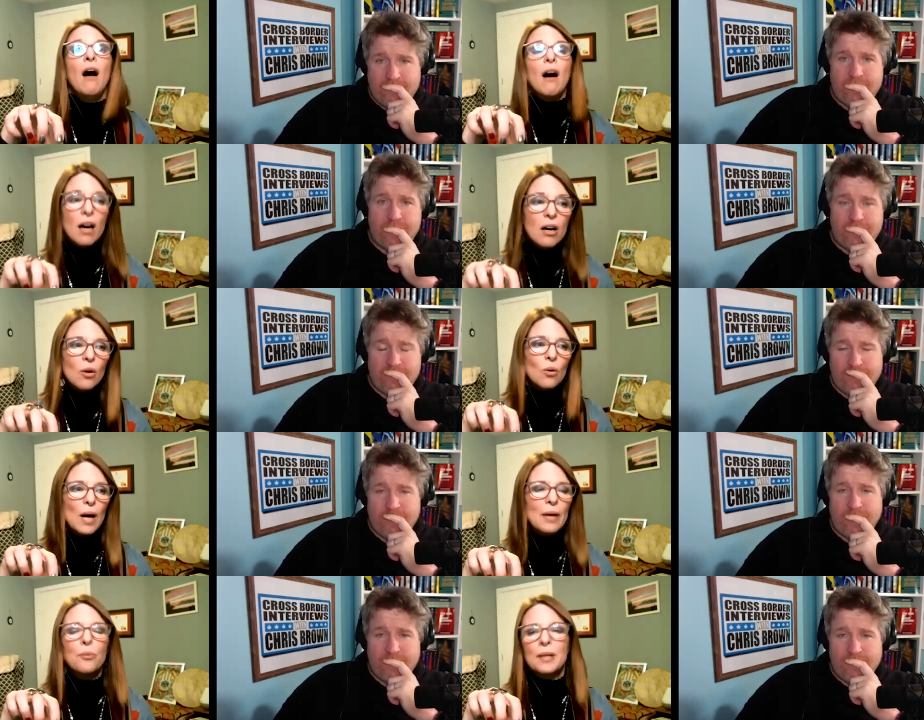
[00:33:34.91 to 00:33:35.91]
Speaker 1: Oh,
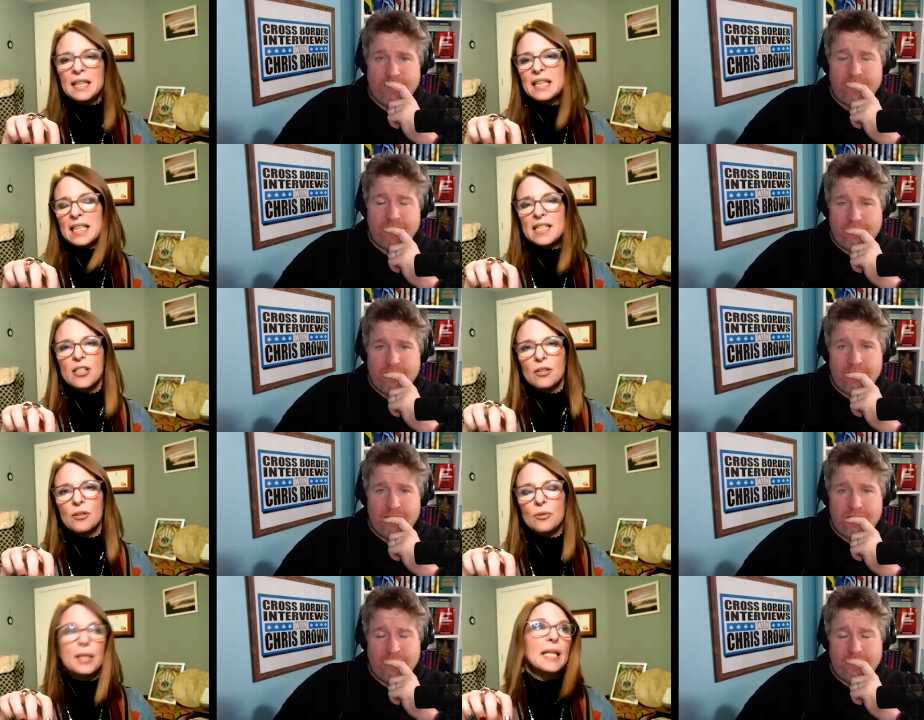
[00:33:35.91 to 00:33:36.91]
I really need
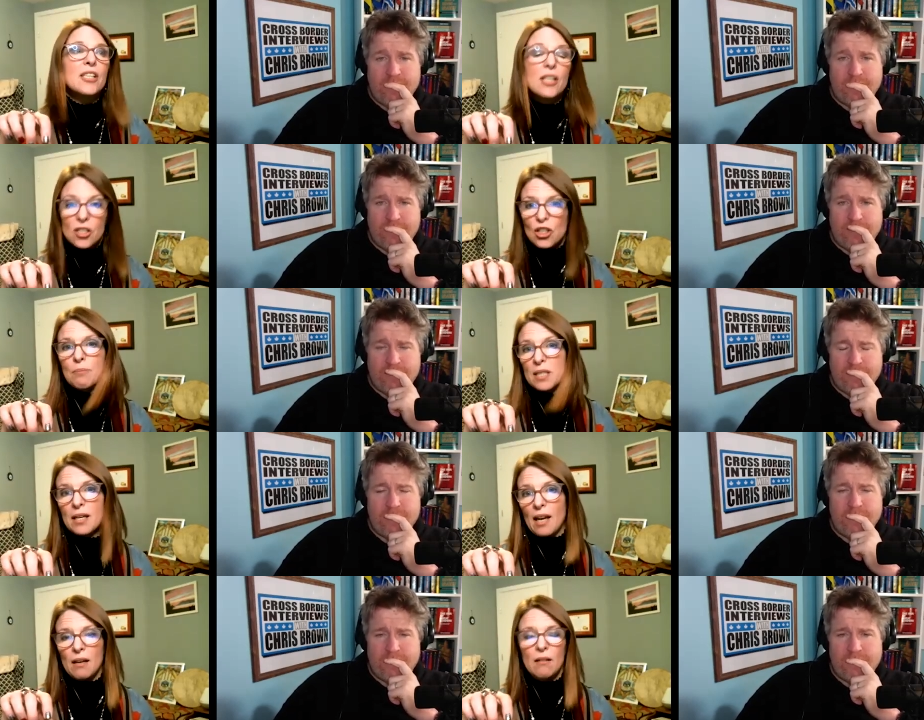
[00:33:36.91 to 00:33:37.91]
to get to the gym
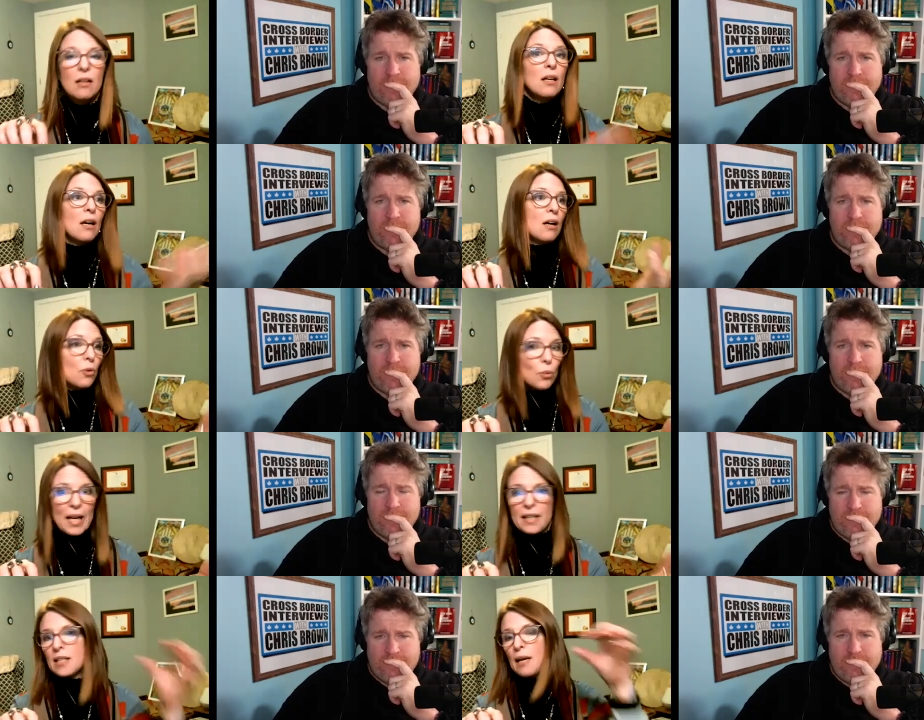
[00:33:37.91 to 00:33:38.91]
today
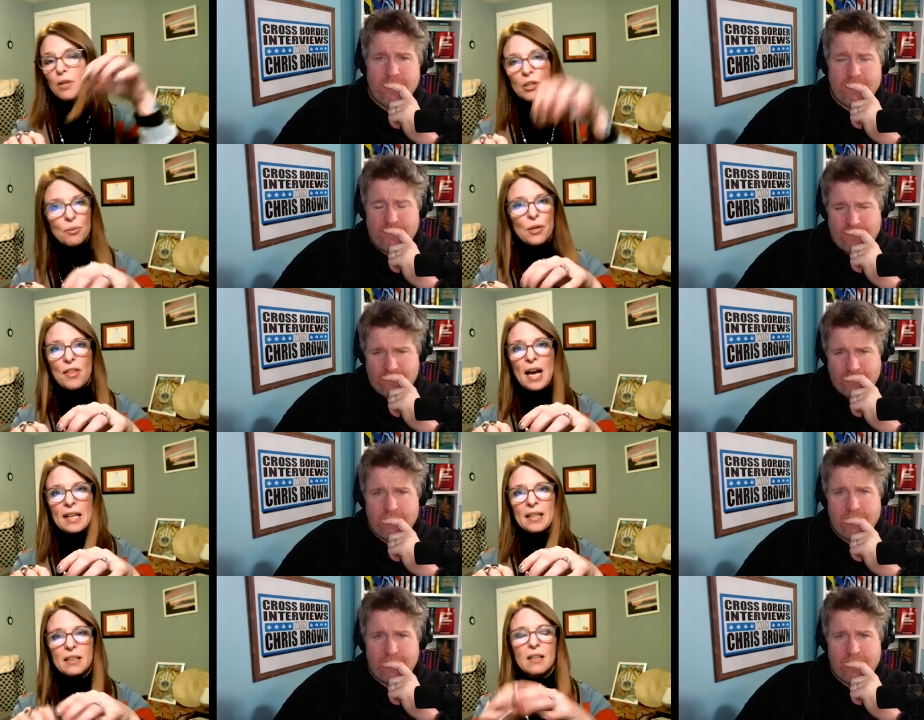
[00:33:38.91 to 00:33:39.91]
great i'm going to put that
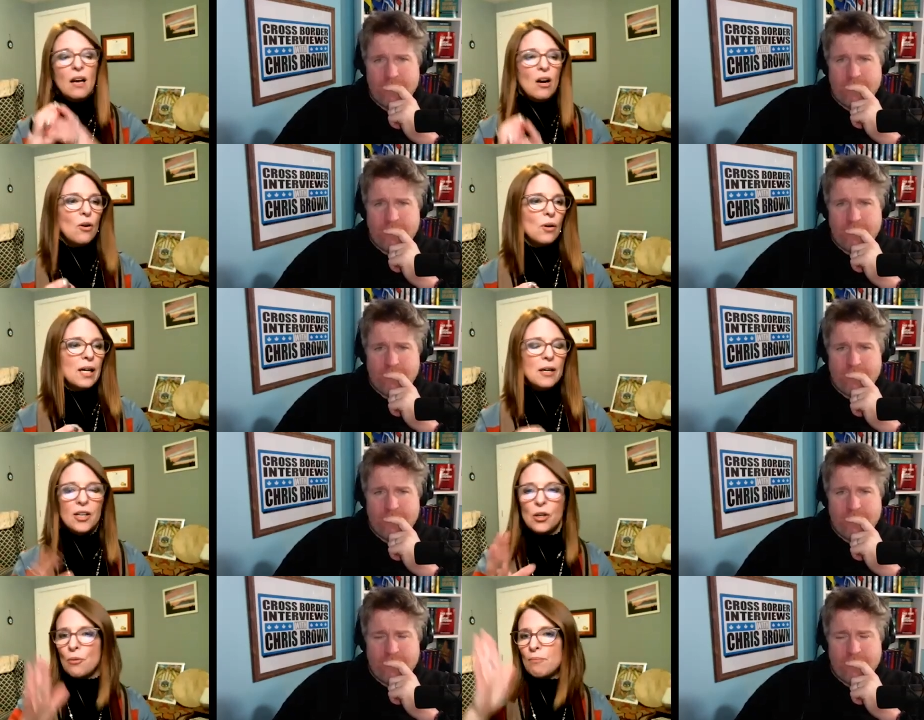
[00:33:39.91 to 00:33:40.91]
in or you
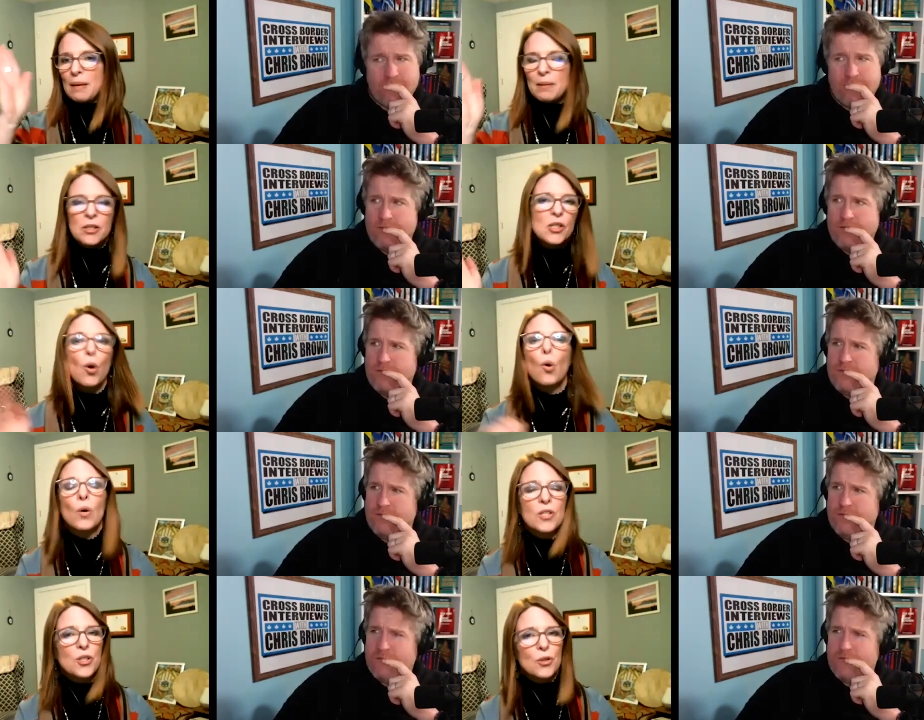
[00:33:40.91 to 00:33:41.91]
know maybe there's a
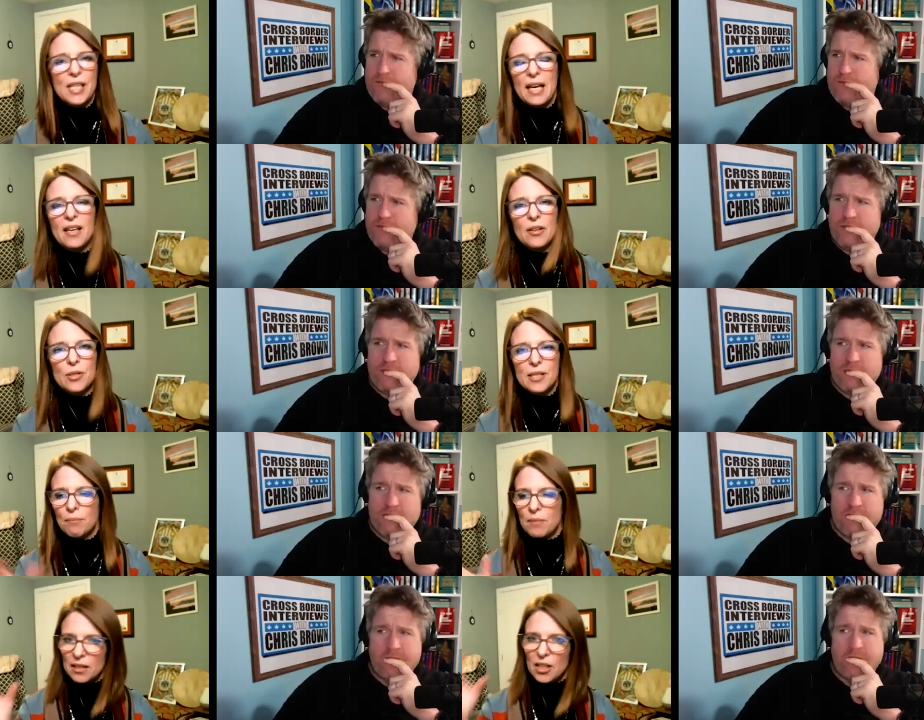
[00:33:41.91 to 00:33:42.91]
course you're taking or
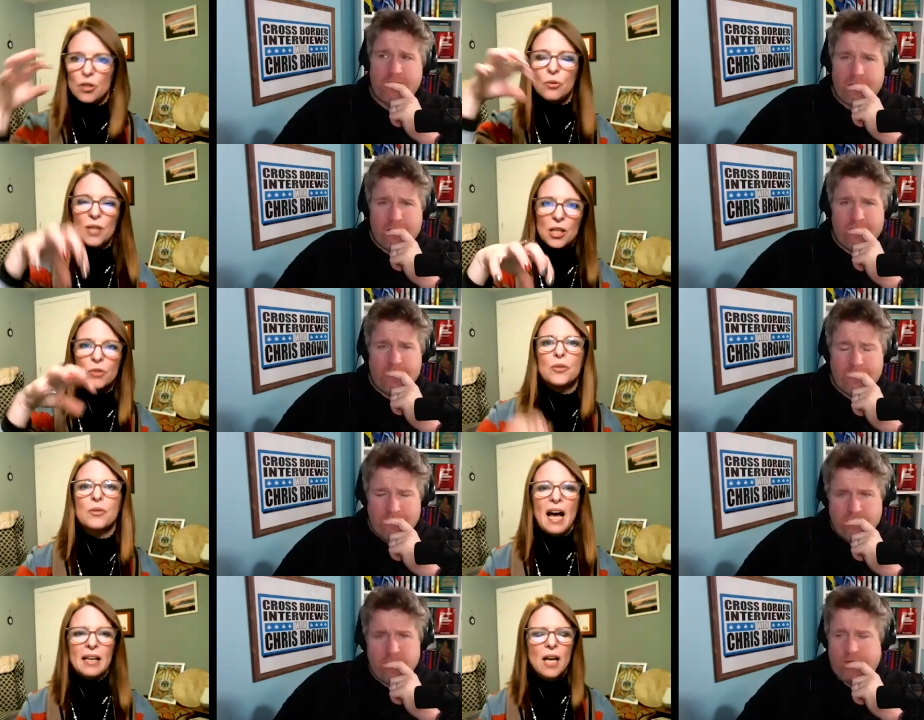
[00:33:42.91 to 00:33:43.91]
something then you then you do that
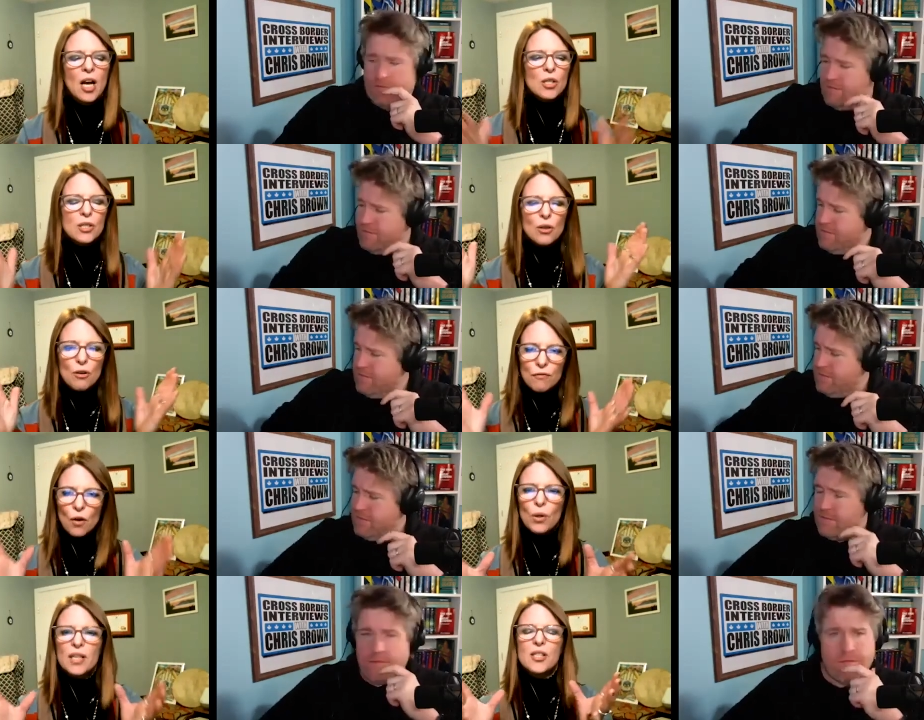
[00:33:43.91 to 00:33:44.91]
so you
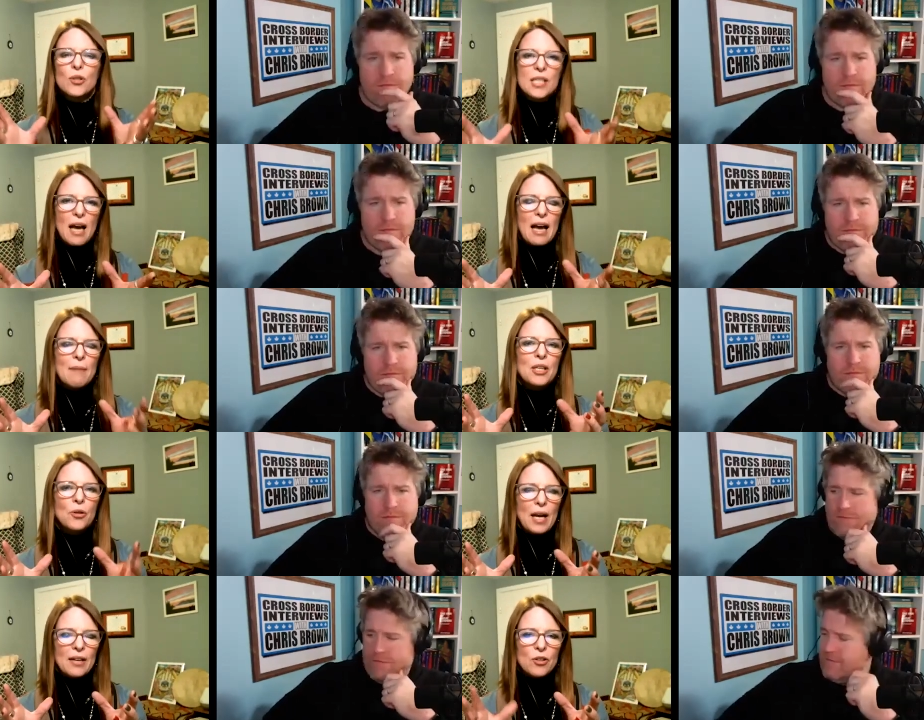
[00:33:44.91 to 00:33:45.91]
focus your time and your
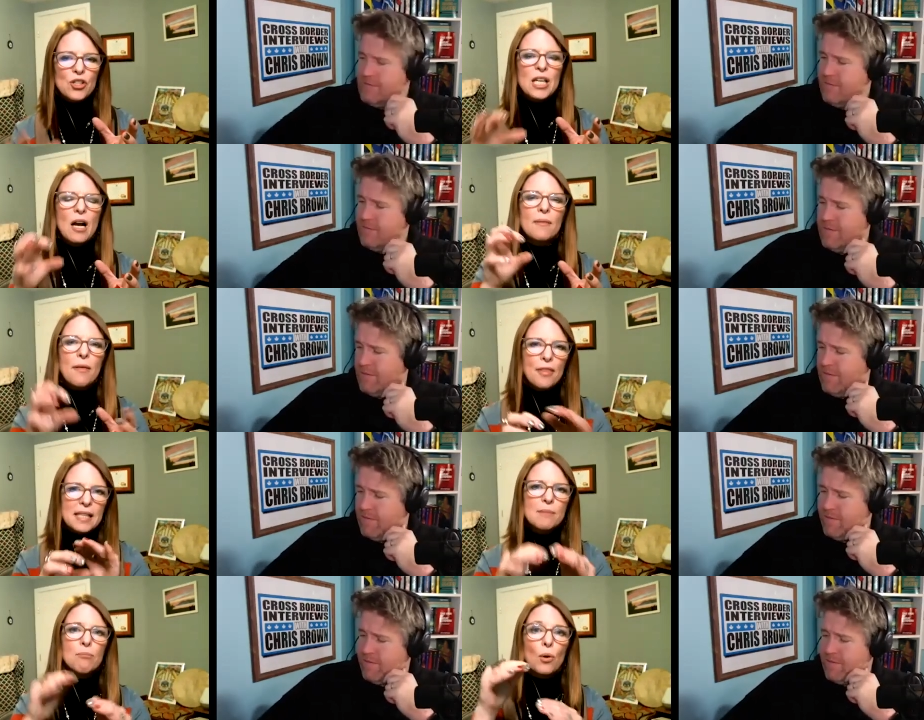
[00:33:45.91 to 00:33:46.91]
energy on the things
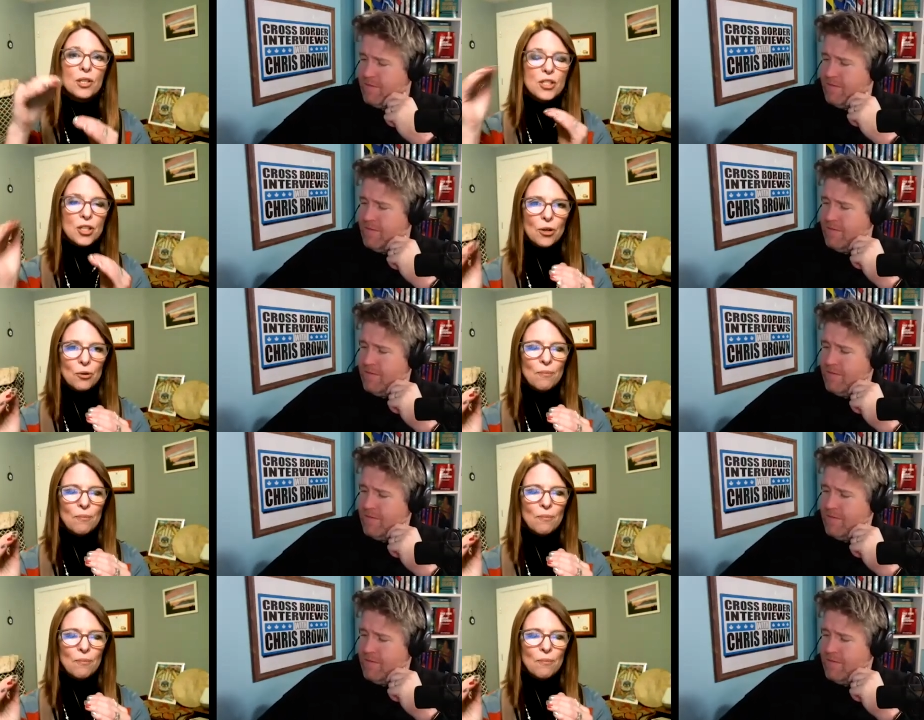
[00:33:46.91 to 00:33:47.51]
important to you